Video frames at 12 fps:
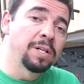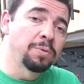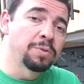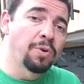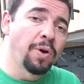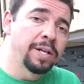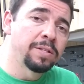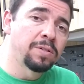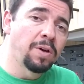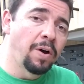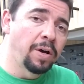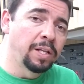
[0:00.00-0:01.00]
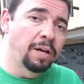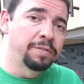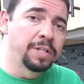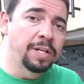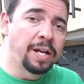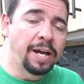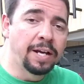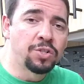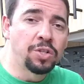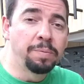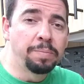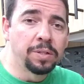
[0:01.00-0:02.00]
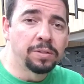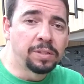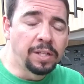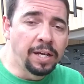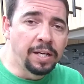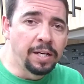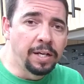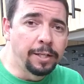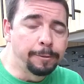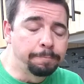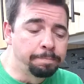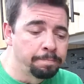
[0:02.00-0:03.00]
It was a great saw. I loved it. I actually built a